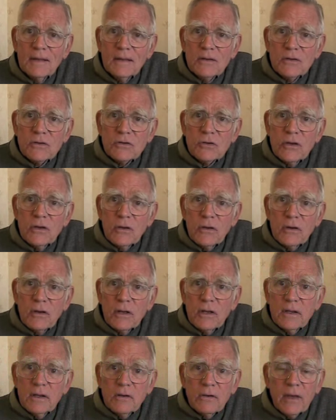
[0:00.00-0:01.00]
So you're
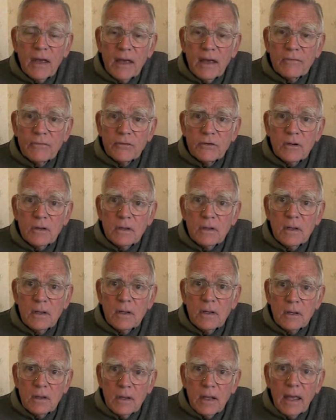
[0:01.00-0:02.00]
going to
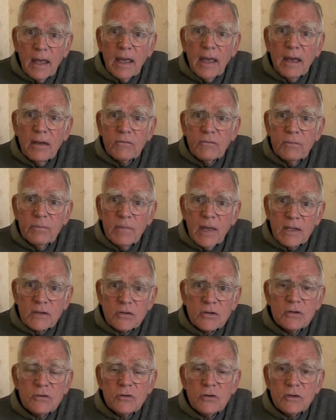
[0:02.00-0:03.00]
have
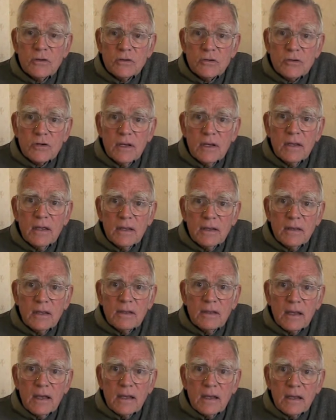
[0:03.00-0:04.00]
messages
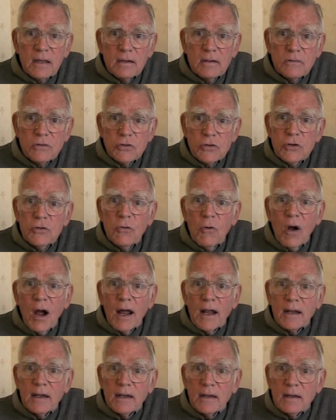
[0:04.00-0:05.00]
that they can chew
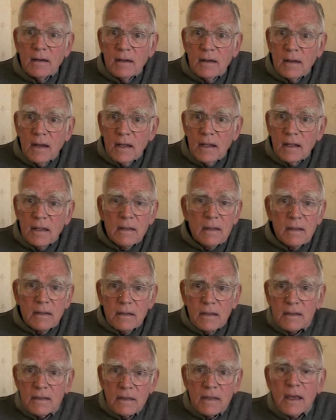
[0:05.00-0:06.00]
on
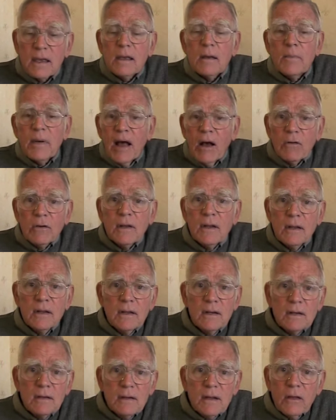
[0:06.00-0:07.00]
and think about.
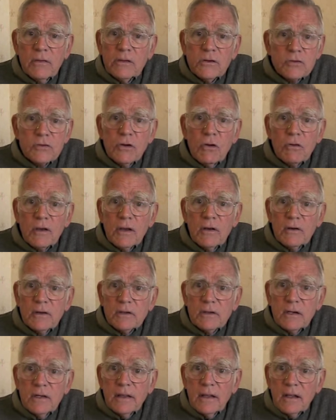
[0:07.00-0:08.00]
Now, there's no
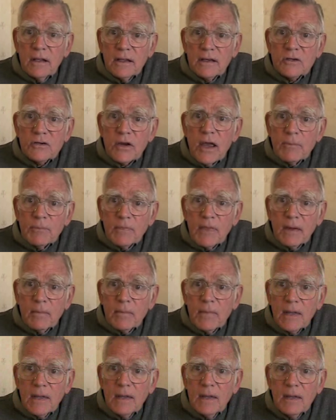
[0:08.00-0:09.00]
guarantee they'll accept
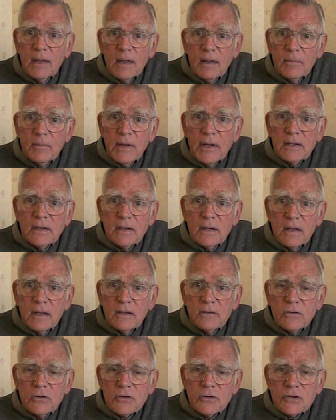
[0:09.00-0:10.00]
them, but
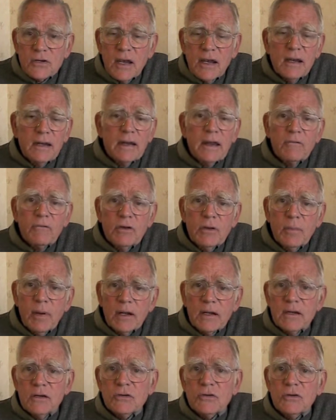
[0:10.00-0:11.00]
just saying
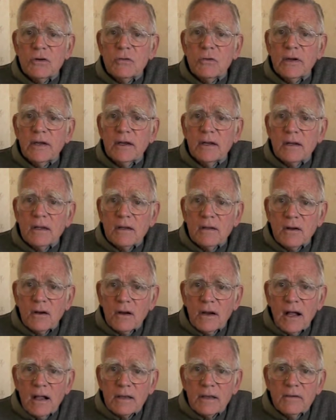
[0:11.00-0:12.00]
everybody's doing it,
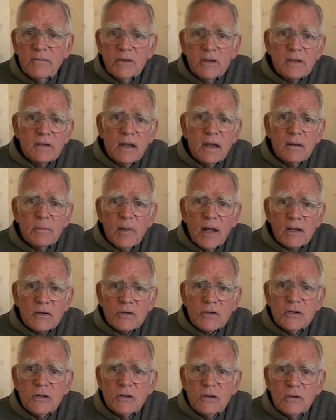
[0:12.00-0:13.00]
or I'll give you
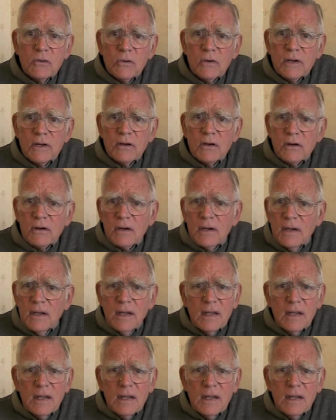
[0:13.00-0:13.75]
$10 to do it, or